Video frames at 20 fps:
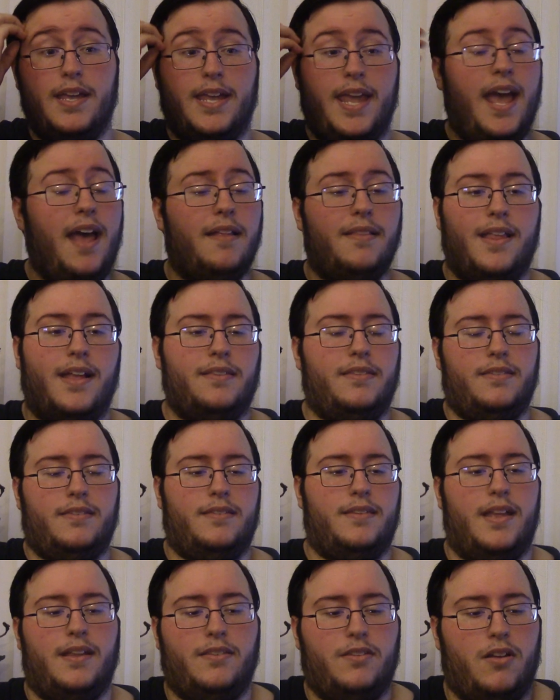yeah, that's
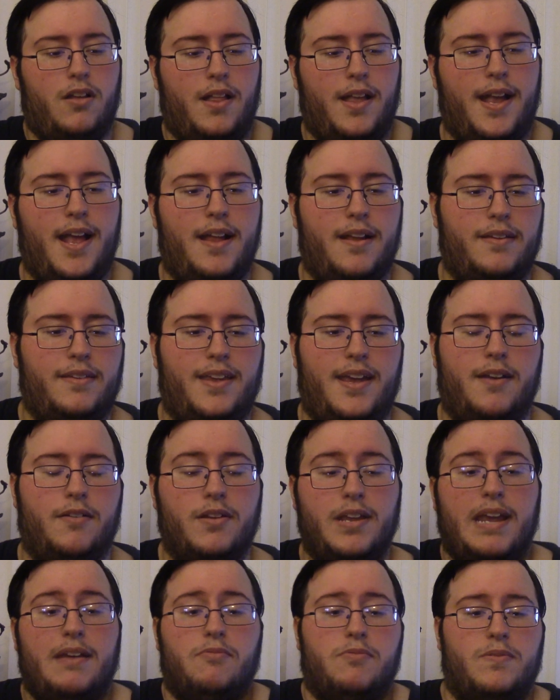that's all I gotta say.
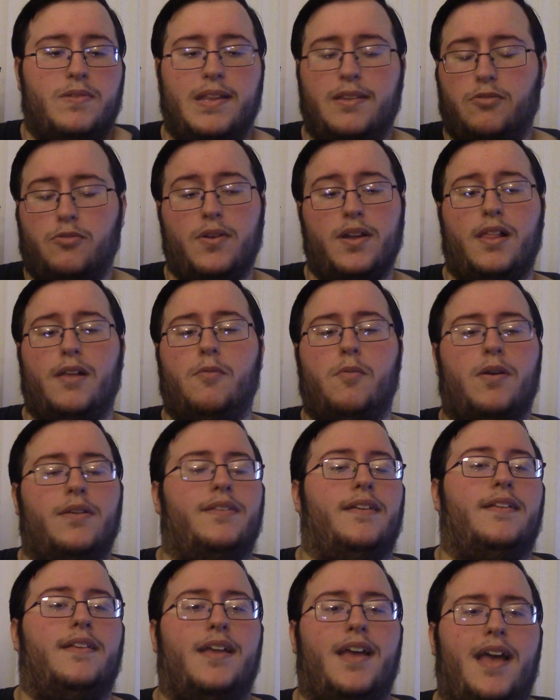It, it, this really
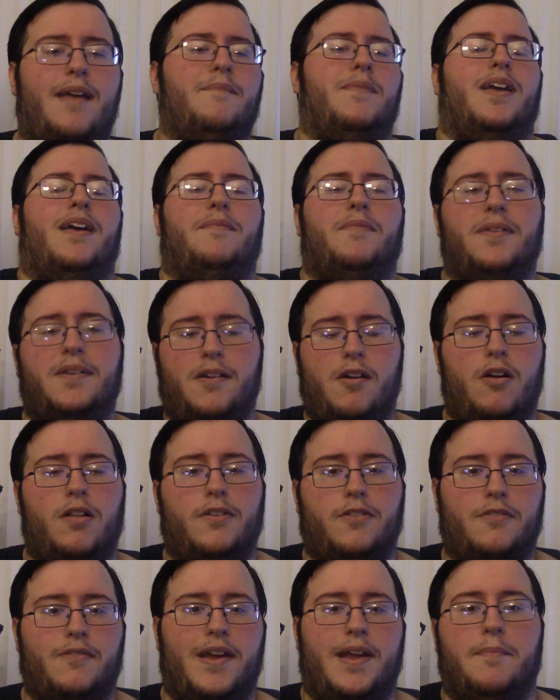wasn't. I mean, I'm gonna call
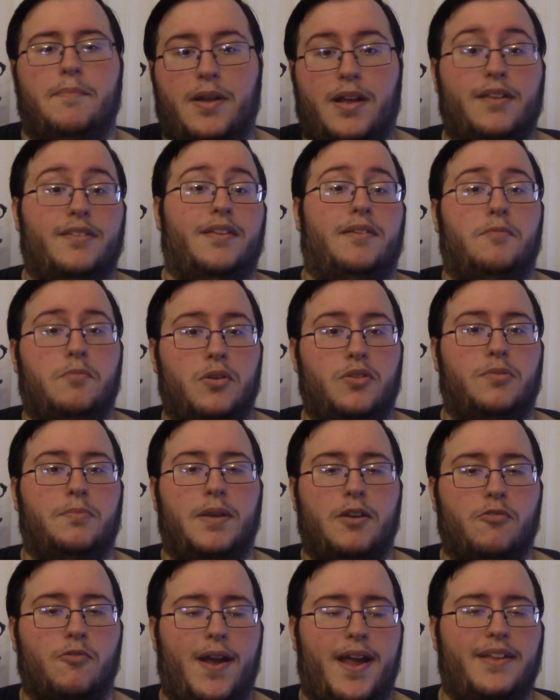it a rant because it was
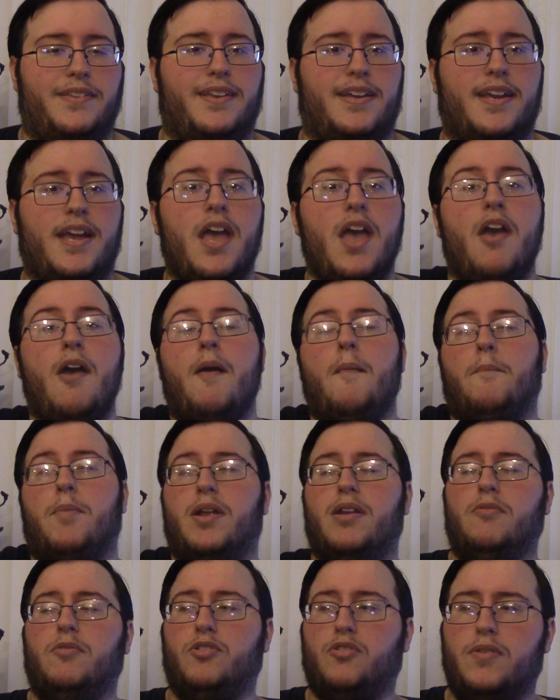me ranting,
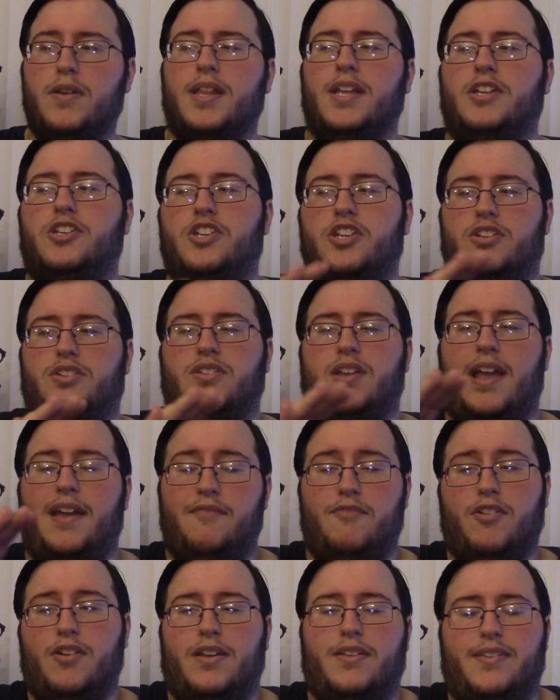but it was really just.
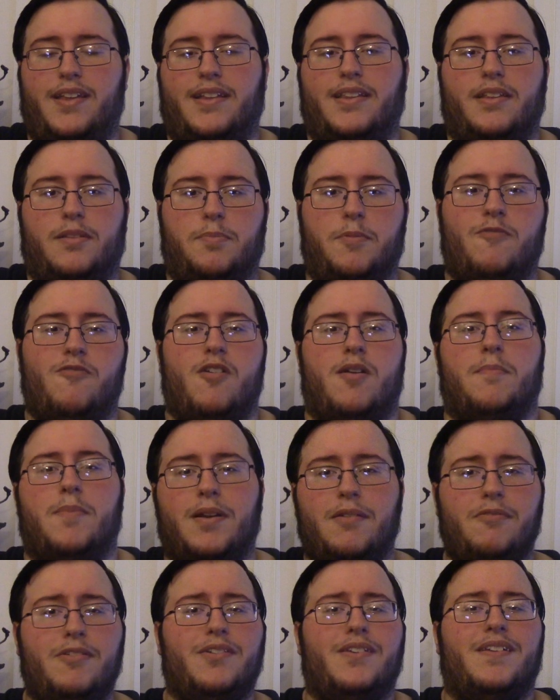I've already said this before,
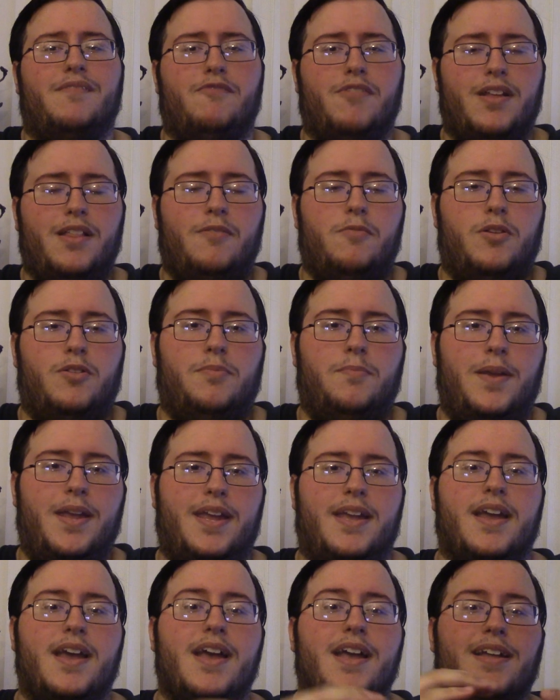but it really really was
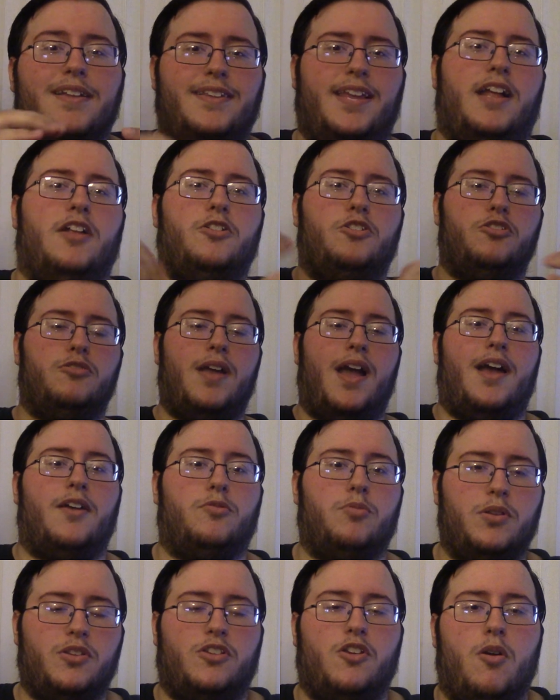me telling you
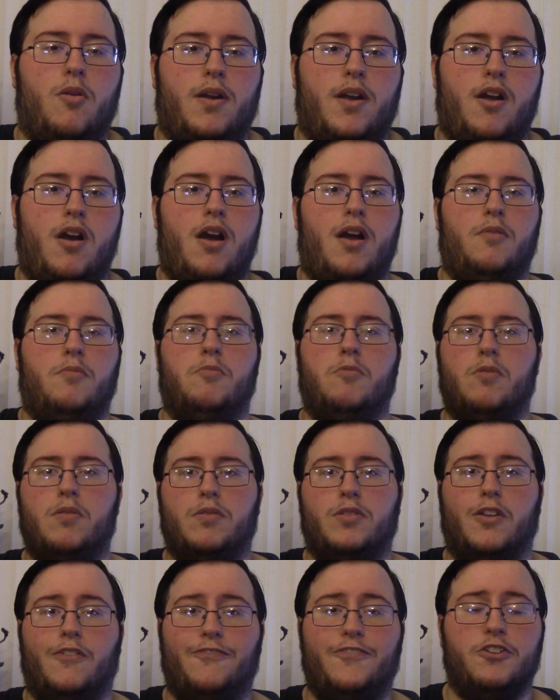guys what's going on.
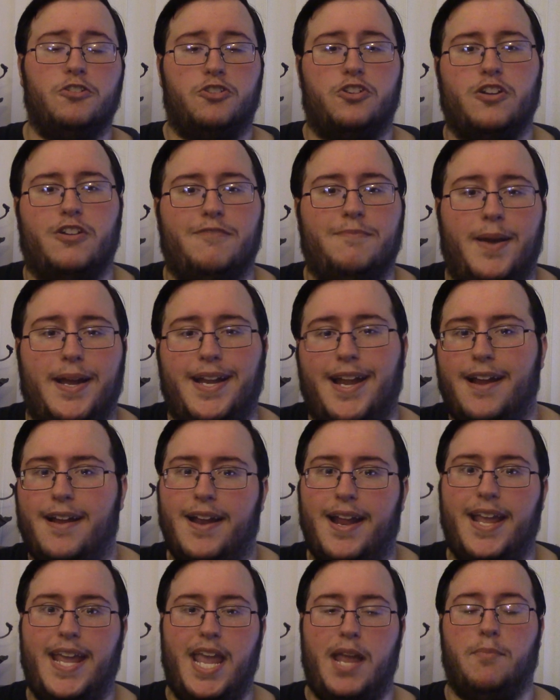The future of my
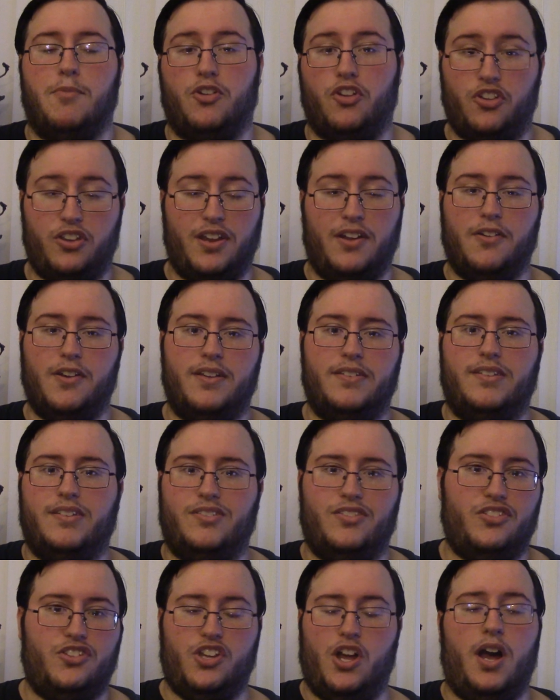99 Gamer series
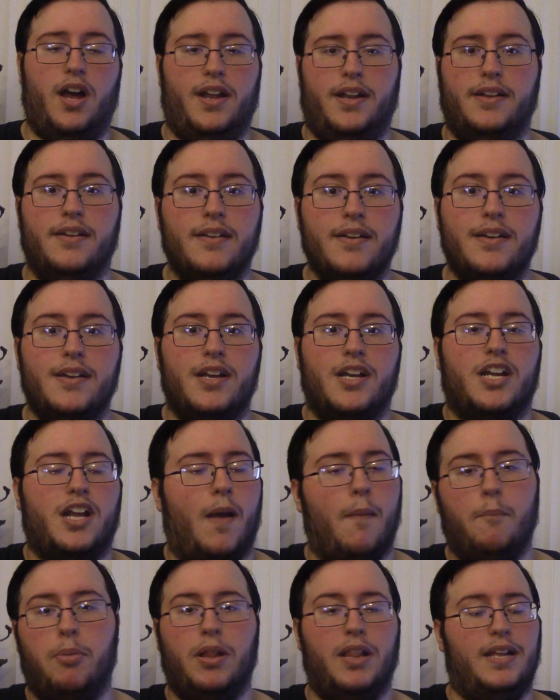is done,
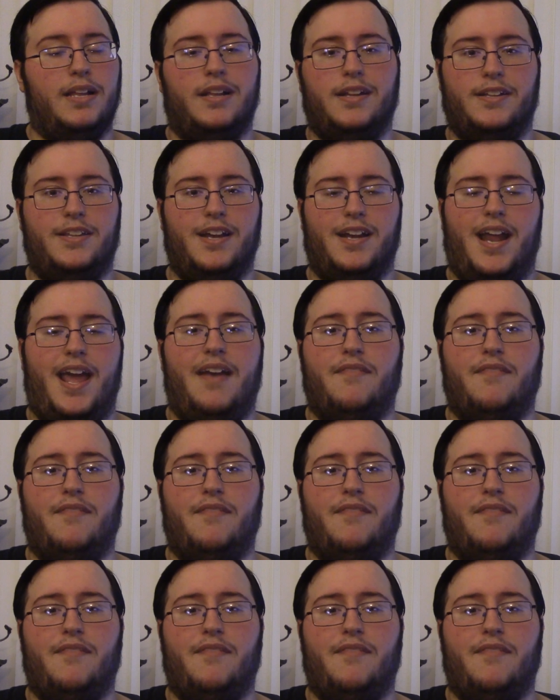completely done.